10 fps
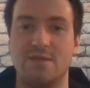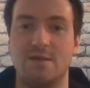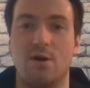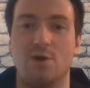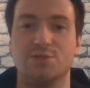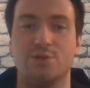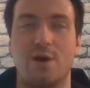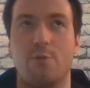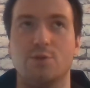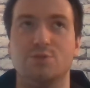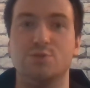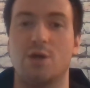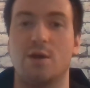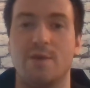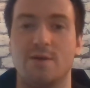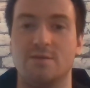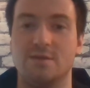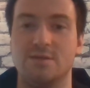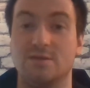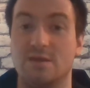And then also I want to talk about
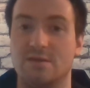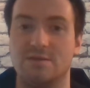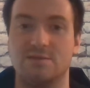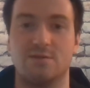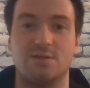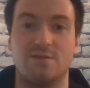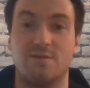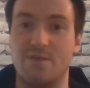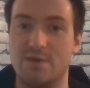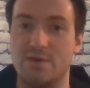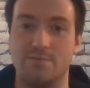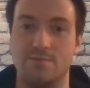the slate that starts at 5 p.m.